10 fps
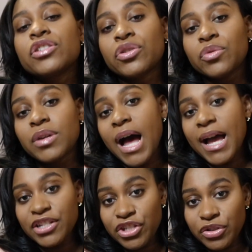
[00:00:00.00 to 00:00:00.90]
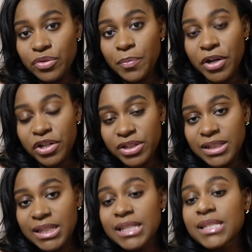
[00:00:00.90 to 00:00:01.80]
to guide you
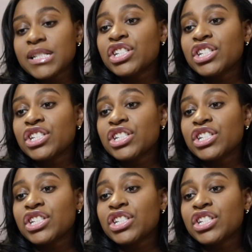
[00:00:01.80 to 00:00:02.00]
personally to